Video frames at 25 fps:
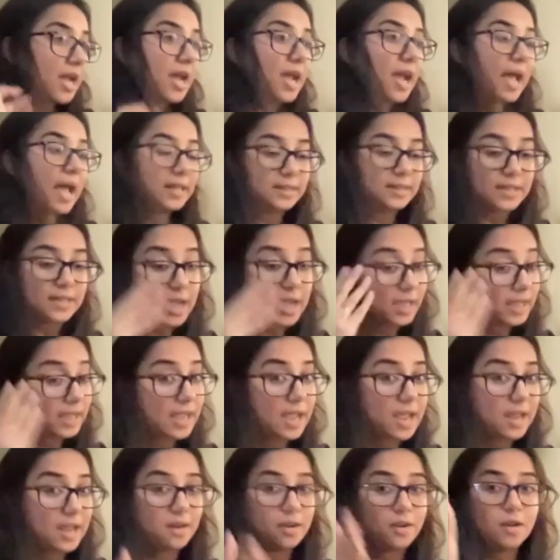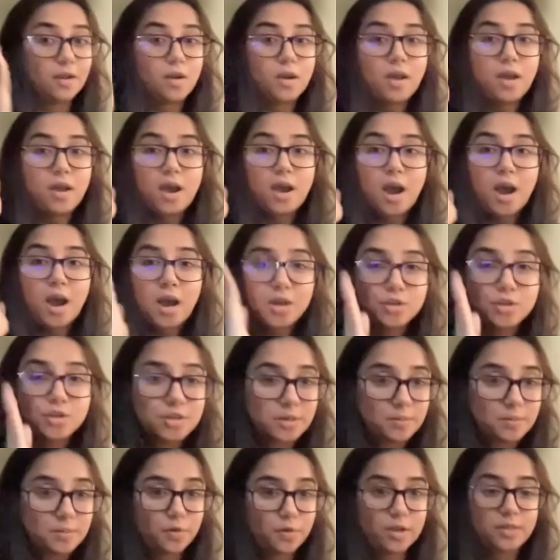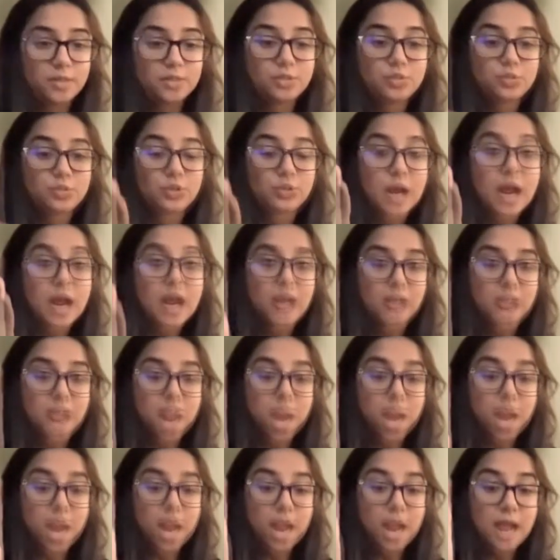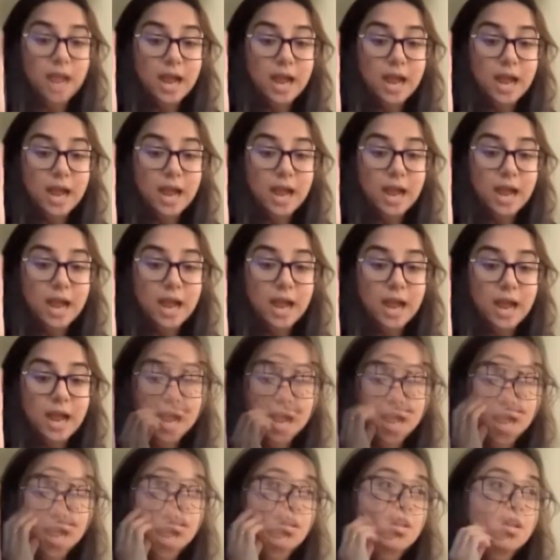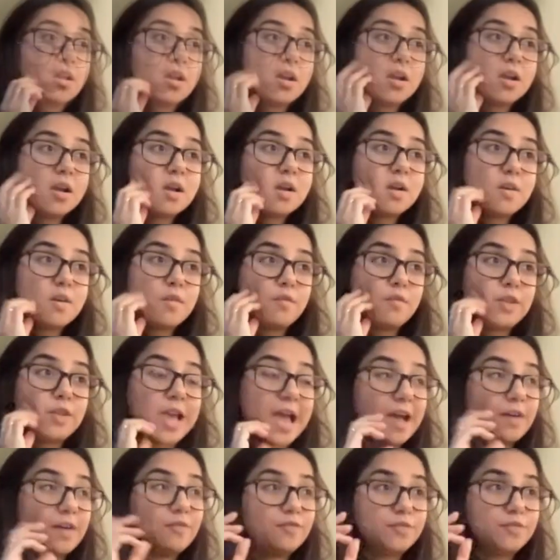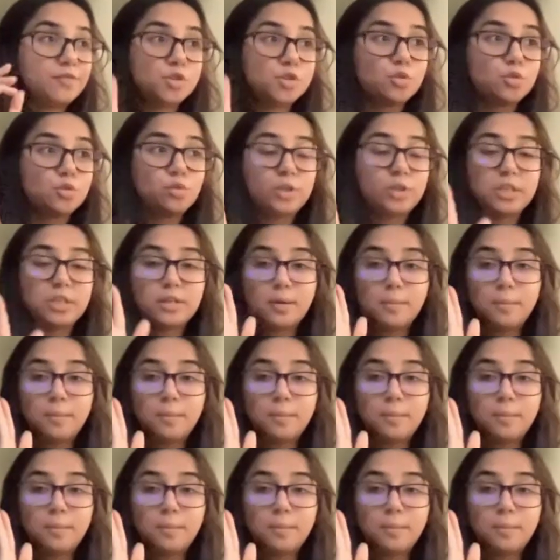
and again, 100 points to Raj, because Rajita, we have shoot in a